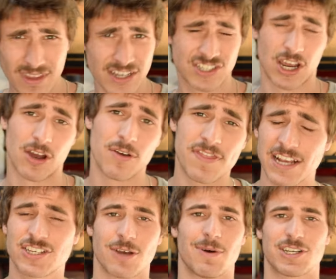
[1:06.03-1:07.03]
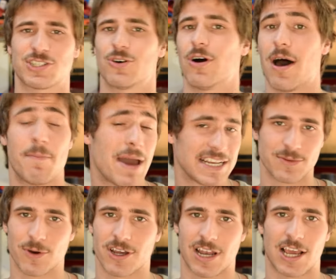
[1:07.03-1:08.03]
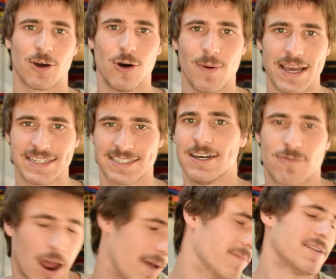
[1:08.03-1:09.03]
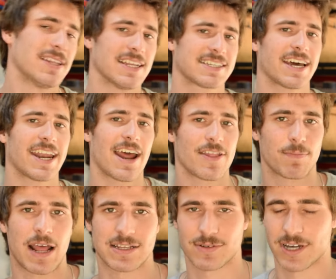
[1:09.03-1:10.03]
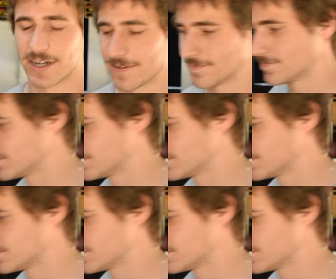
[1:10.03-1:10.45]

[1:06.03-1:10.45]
So thanks so much Tor, amazing work like always. Right, let's cut it out on the plasma cutter.